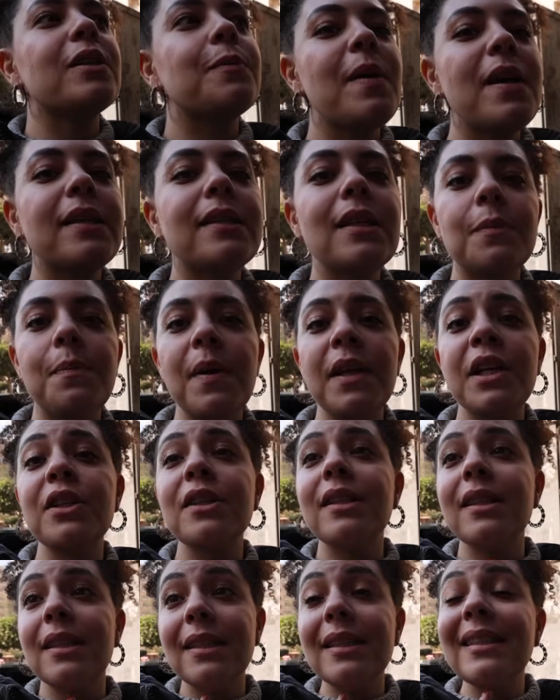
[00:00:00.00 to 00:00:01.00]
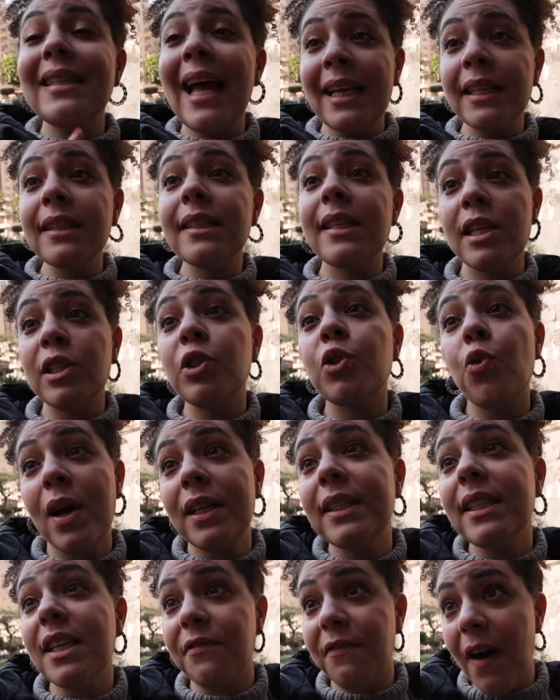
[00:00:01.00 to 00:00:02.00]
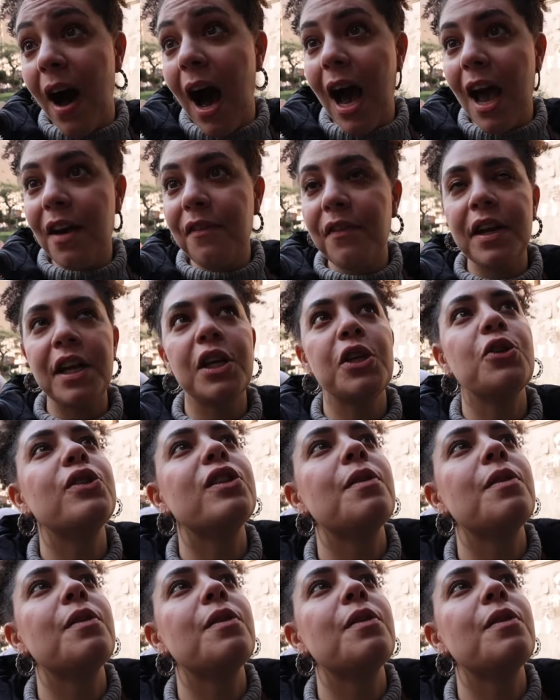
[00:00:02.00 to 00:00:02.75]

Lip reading: place has been here since 1925, and it used